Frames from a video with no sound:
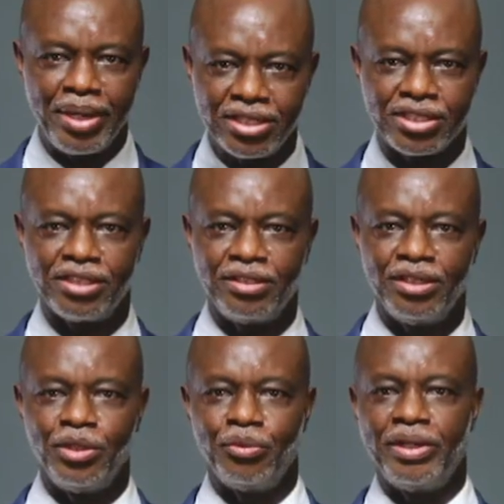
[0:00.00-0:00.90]

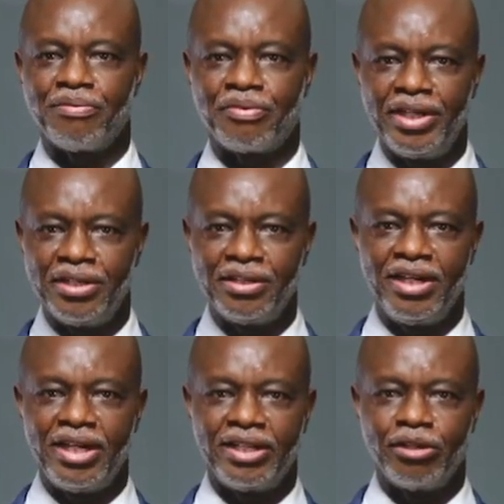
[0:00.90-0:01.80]
patching with a
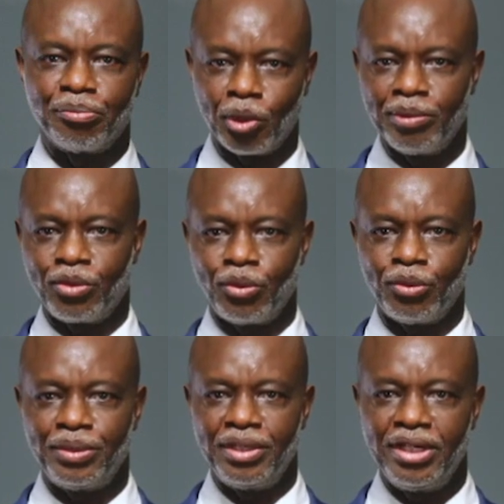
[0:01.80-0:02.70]
friend at the Republic
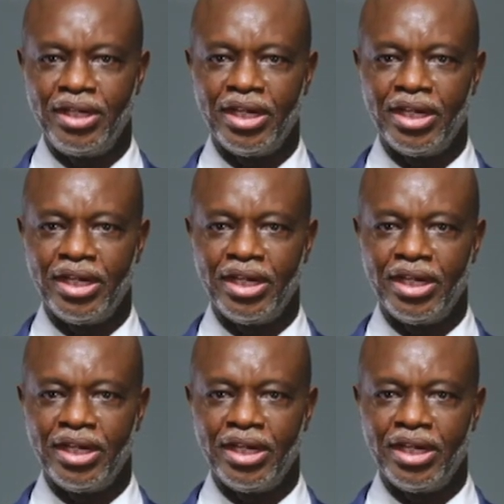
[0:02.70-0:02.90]
Hall,